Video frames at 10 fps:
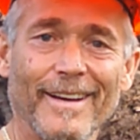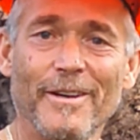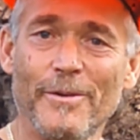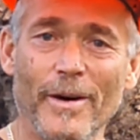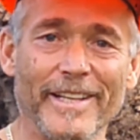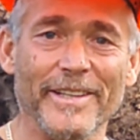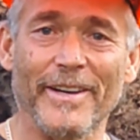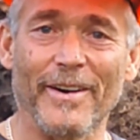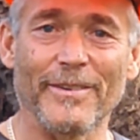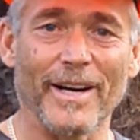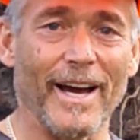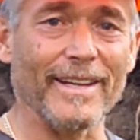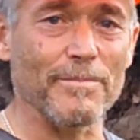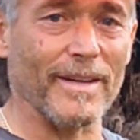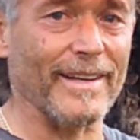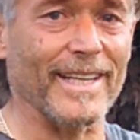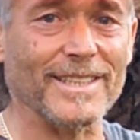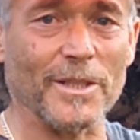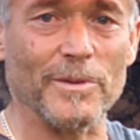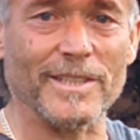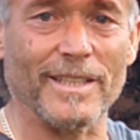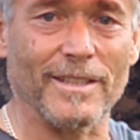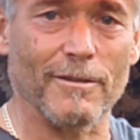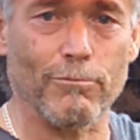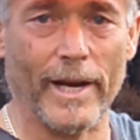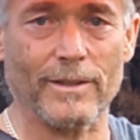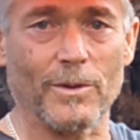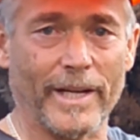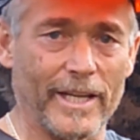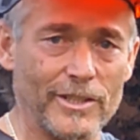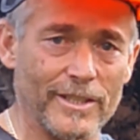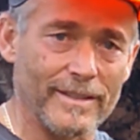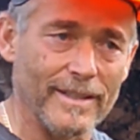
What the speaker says: What do you know? I guess it was in the right location.